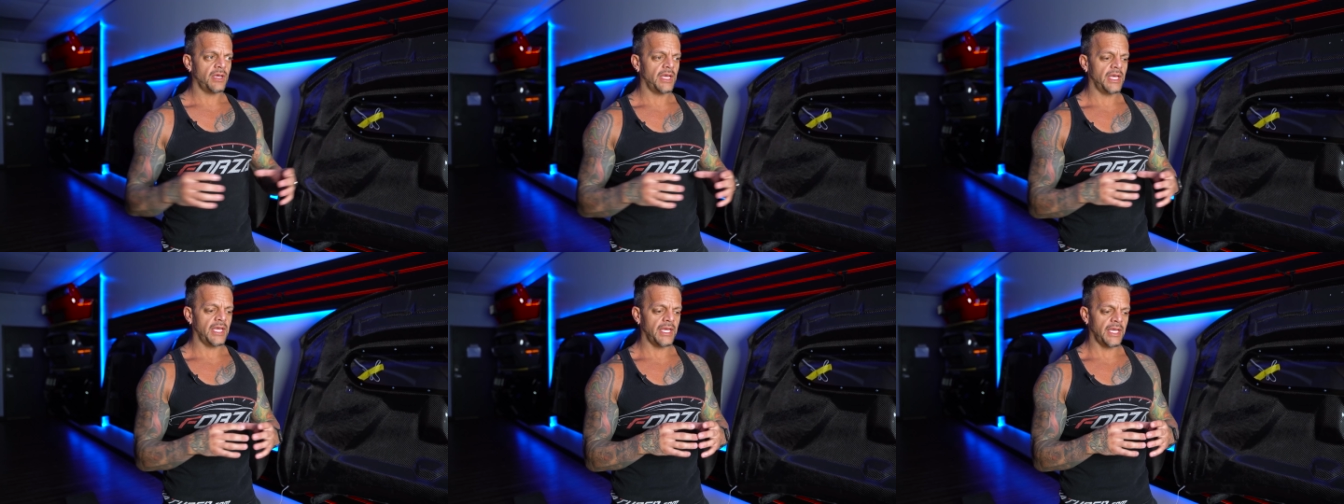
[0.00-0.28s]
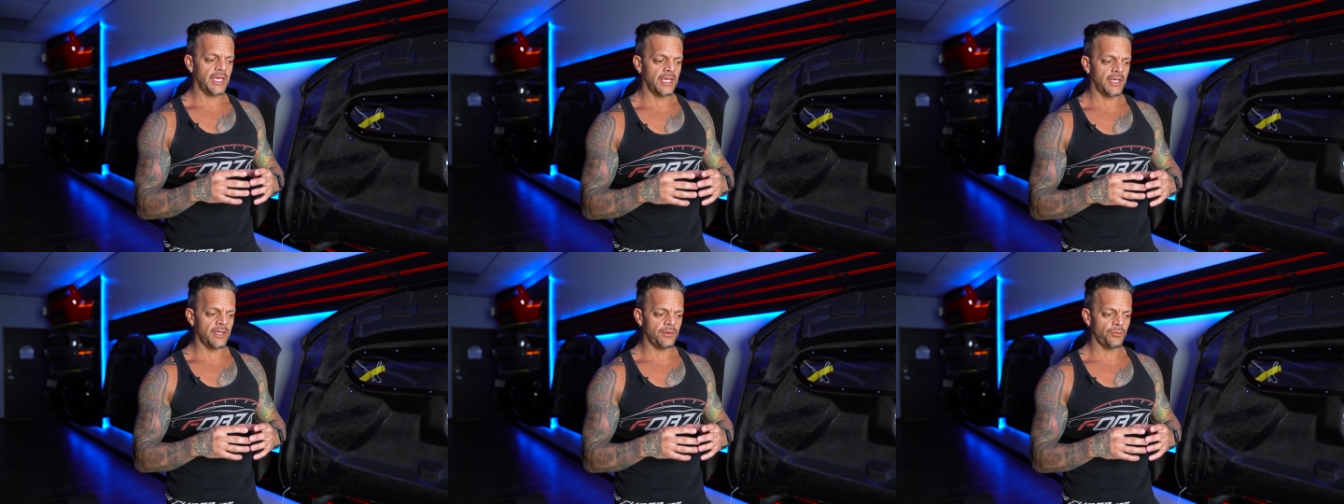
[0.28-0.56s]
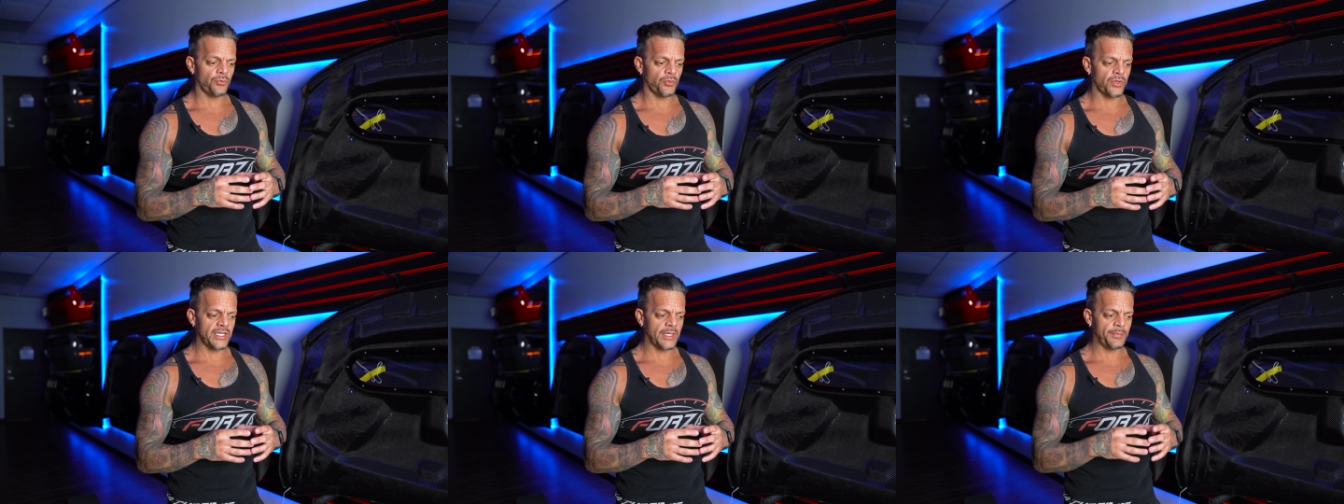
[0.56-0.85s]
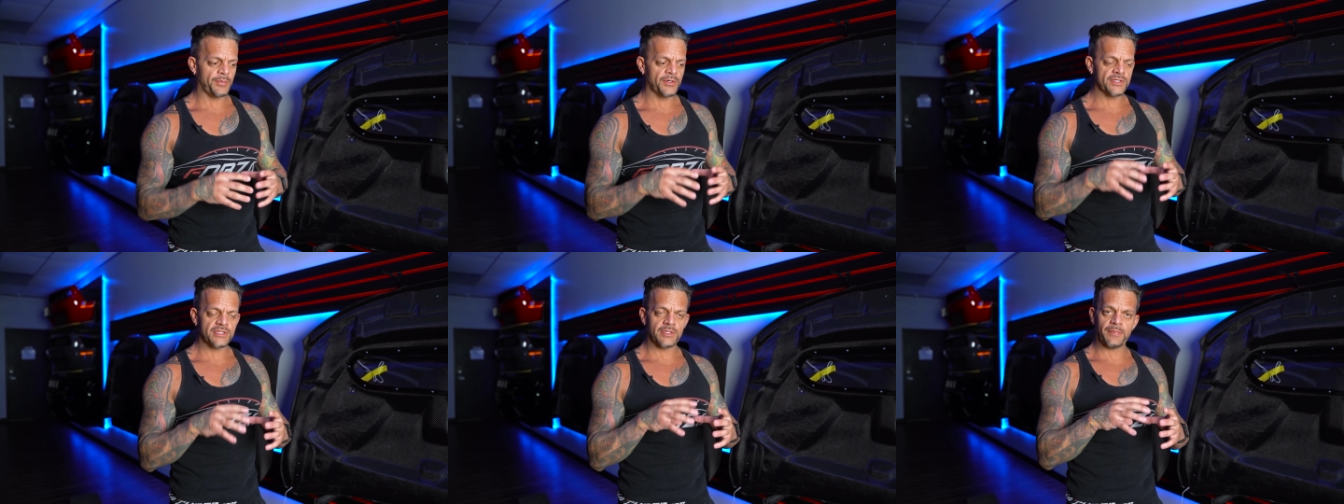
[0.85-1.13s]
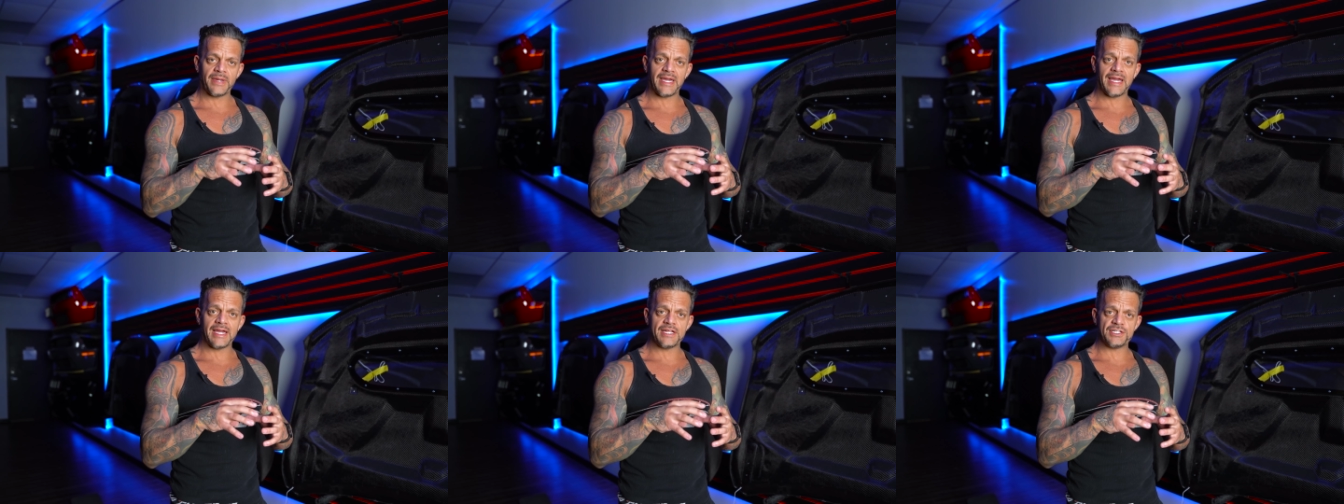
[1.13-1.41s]
And when they put the
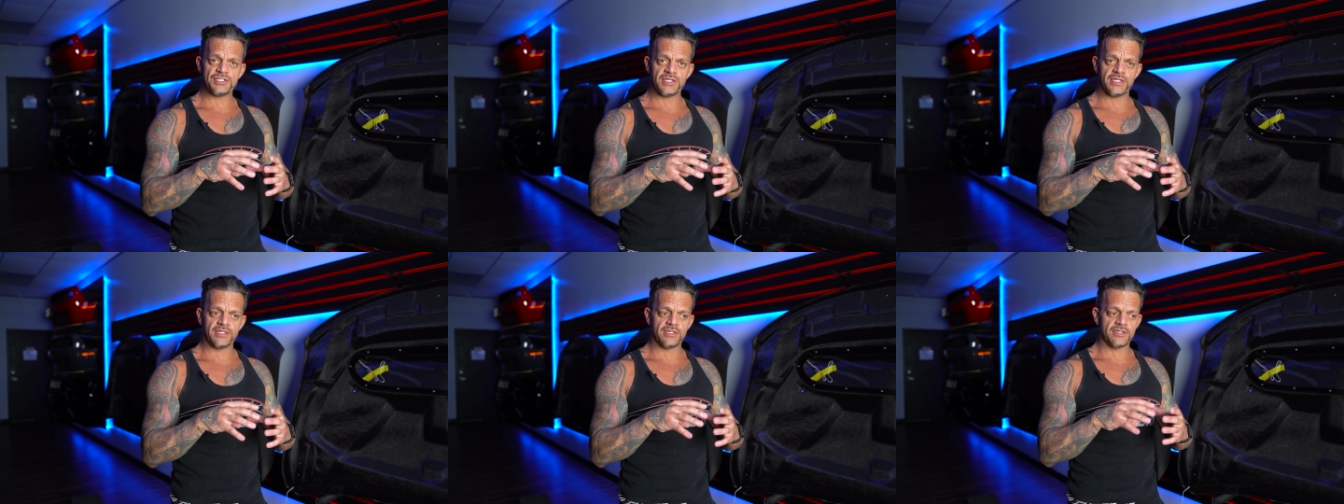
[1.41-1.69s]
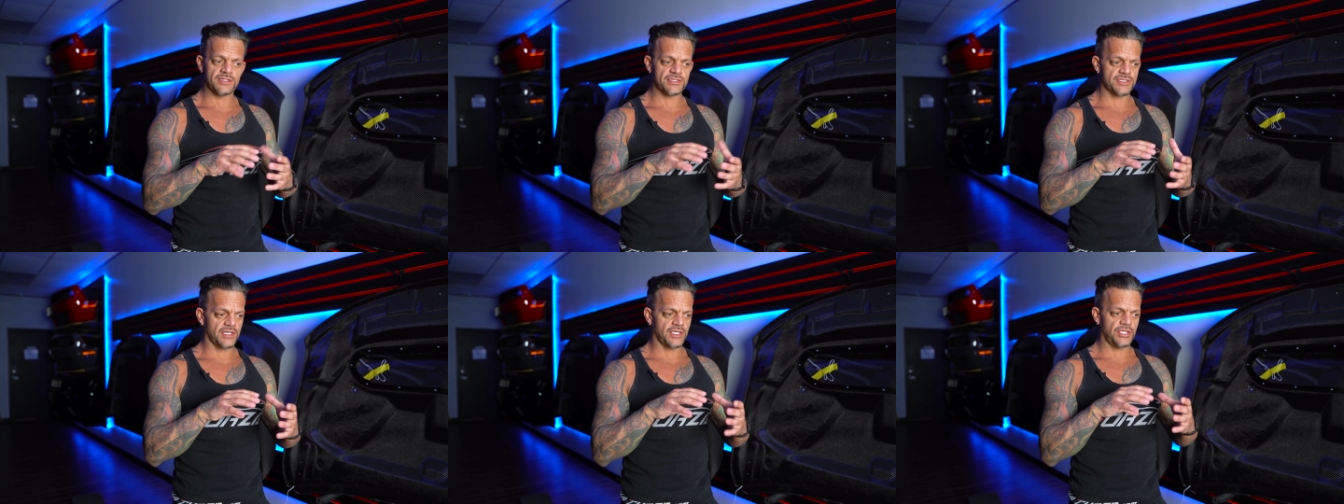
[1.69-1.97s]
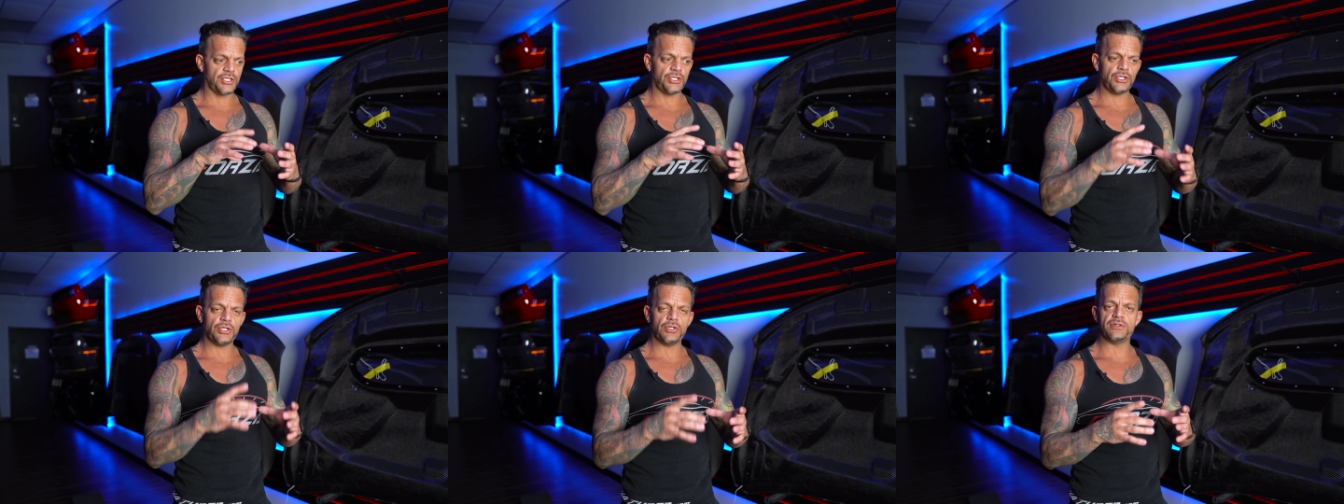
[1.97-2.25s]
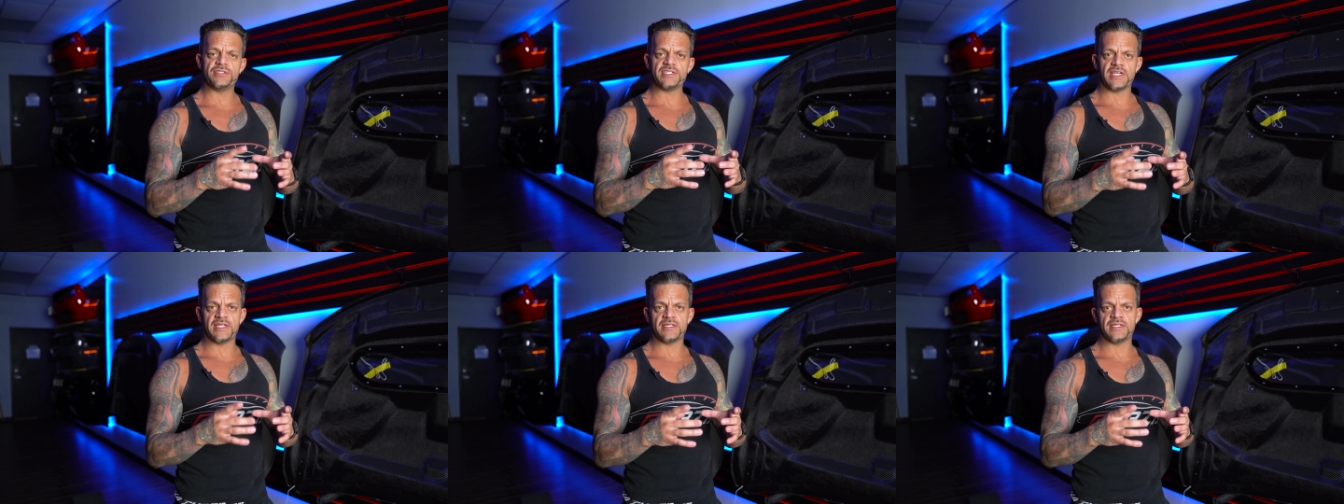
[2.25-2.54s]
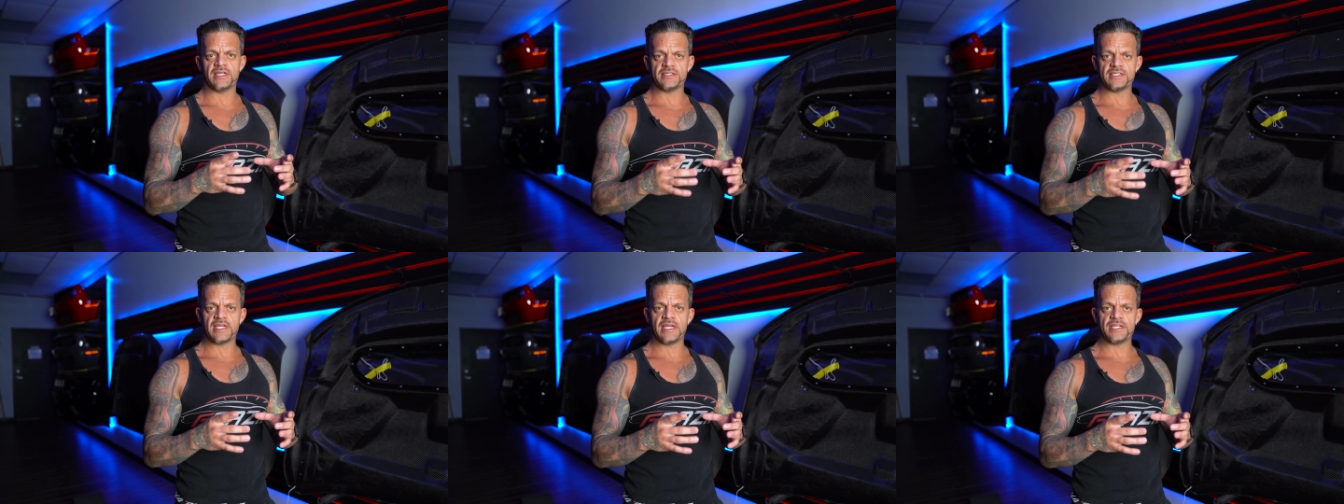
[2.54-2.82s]
badge in, there's a huge
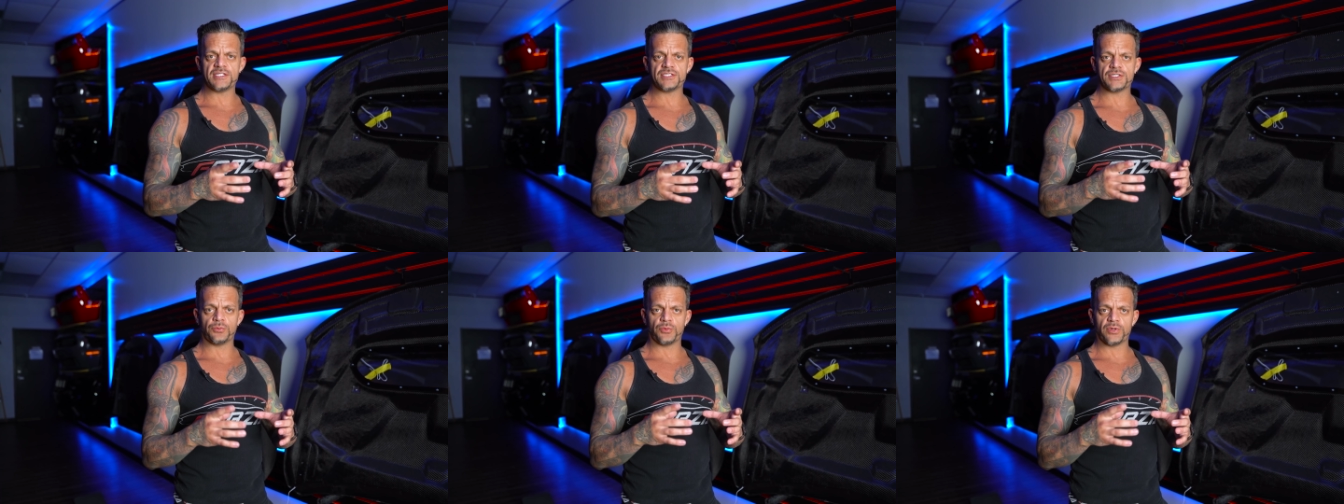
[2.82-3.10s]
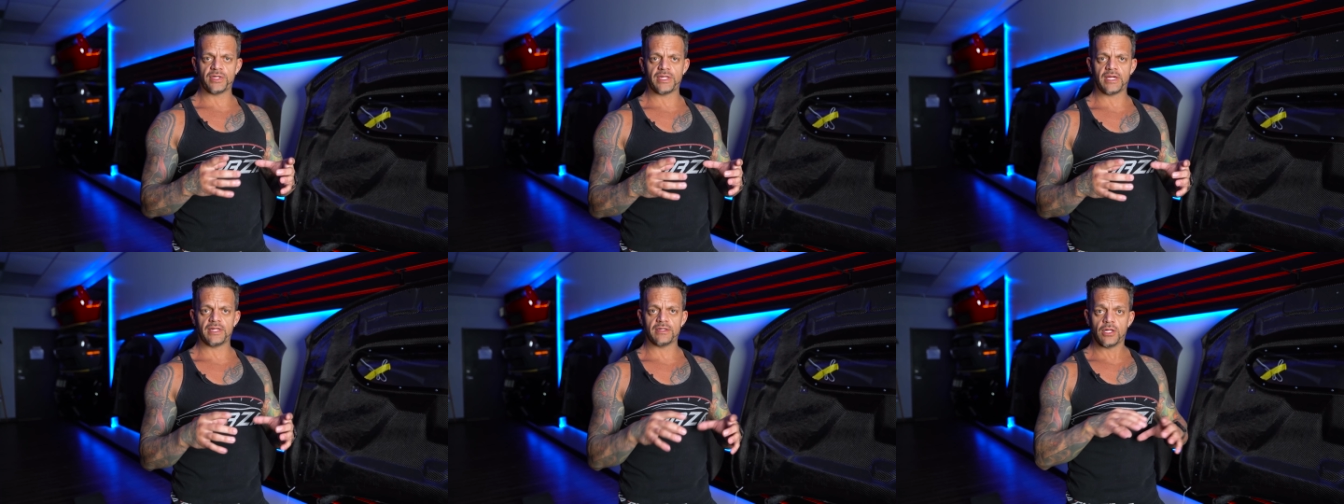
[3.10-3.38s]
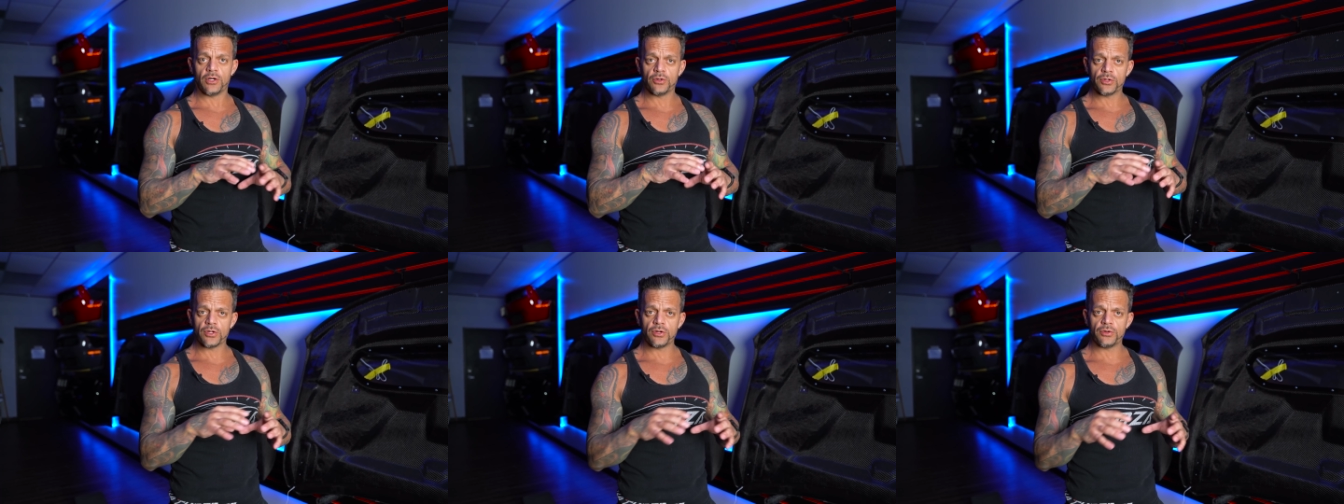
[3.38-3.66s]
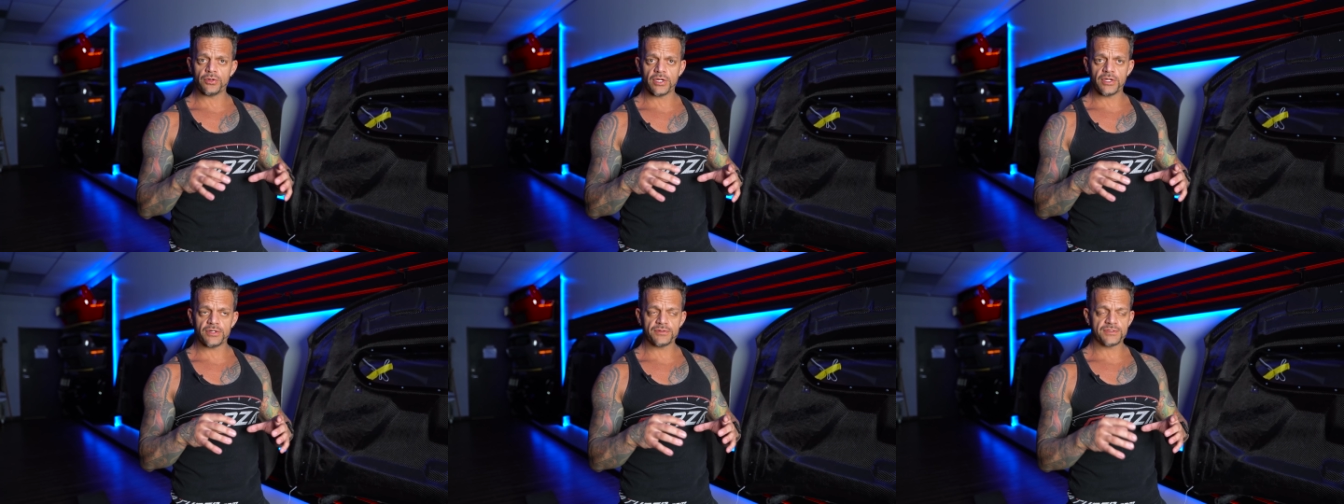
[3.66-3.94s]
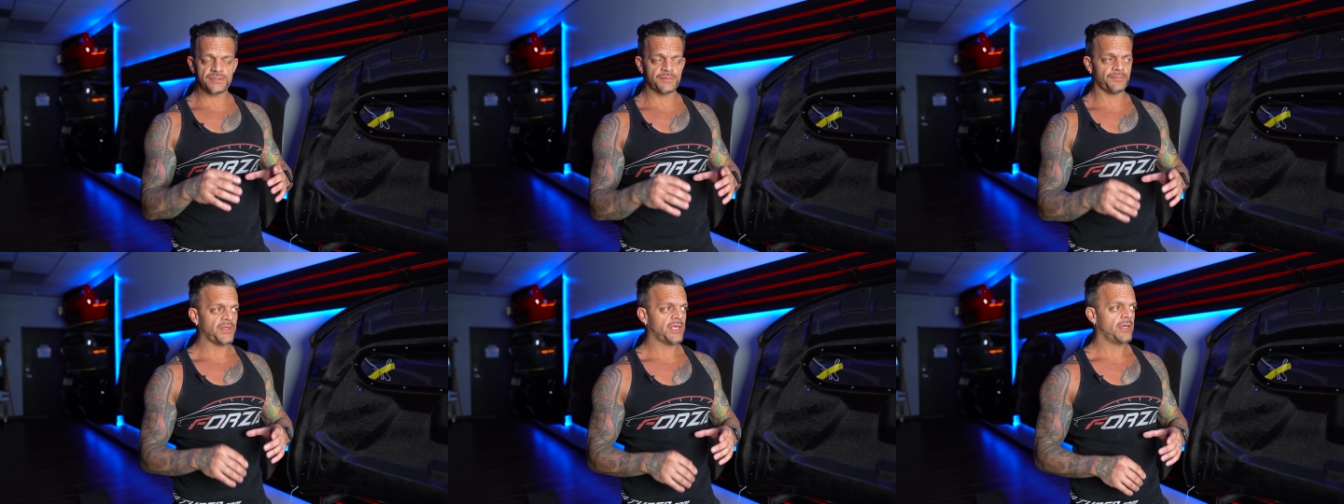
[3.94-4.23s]
indentation where that logo
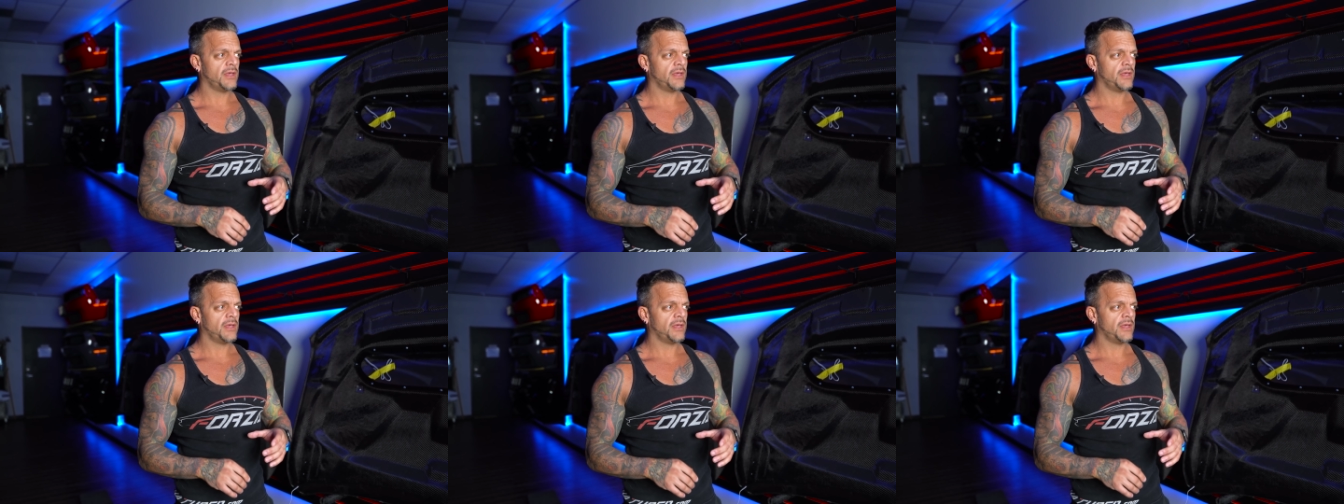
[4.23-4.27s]
goes.